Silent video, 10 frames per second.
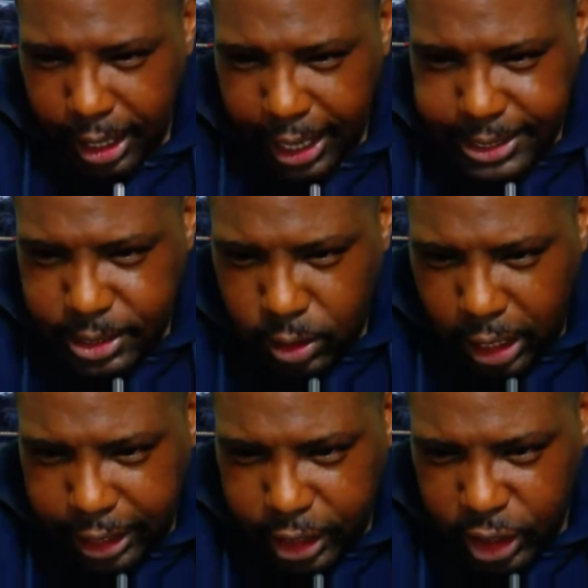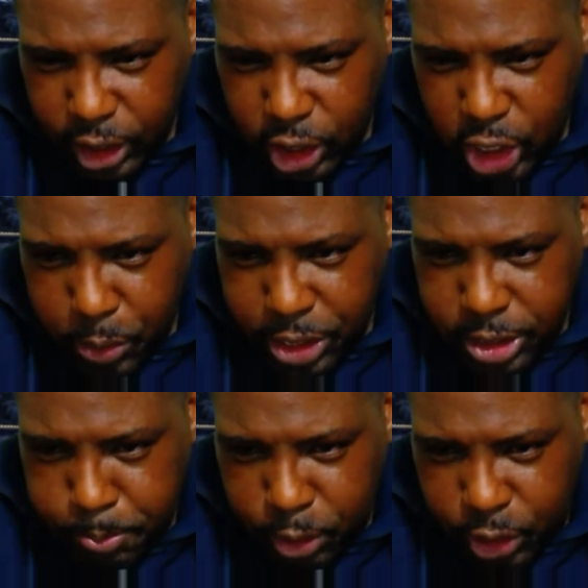It's not like Hughie's
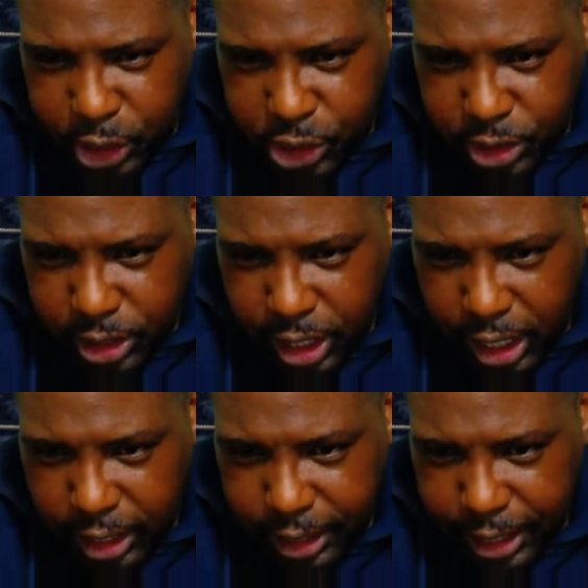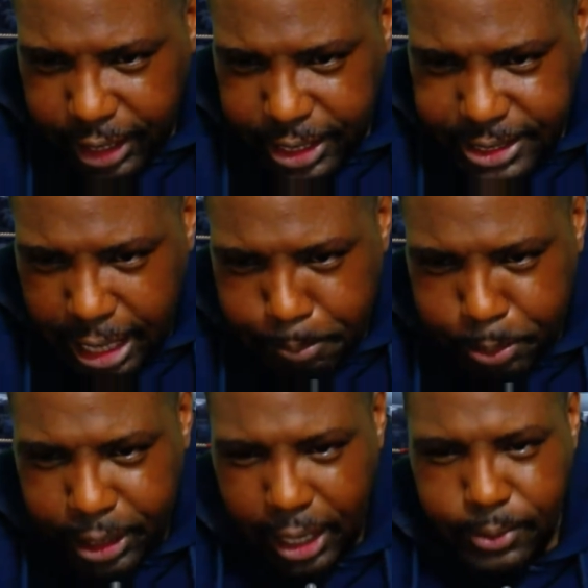progression arc is that
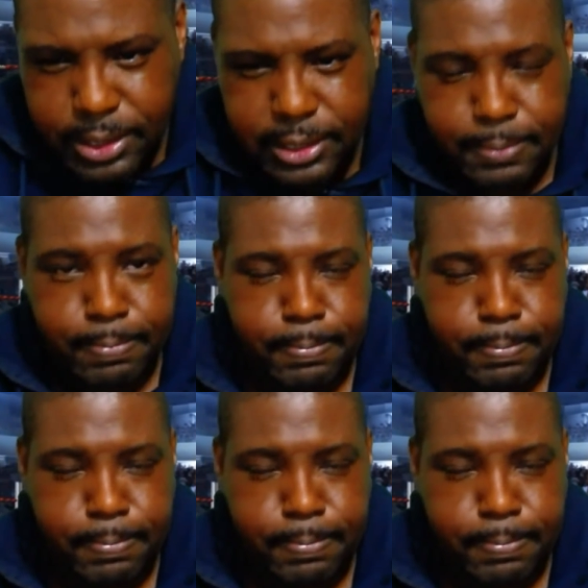pronounced.